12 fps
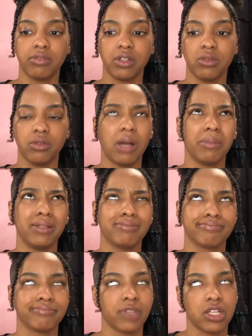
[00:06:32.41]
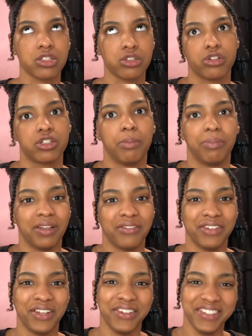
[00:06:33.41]
flow. I mean, not start your blood
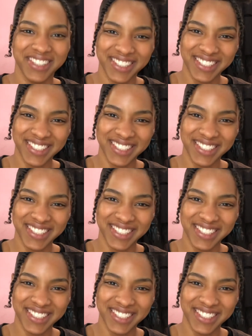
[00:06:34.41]
flow.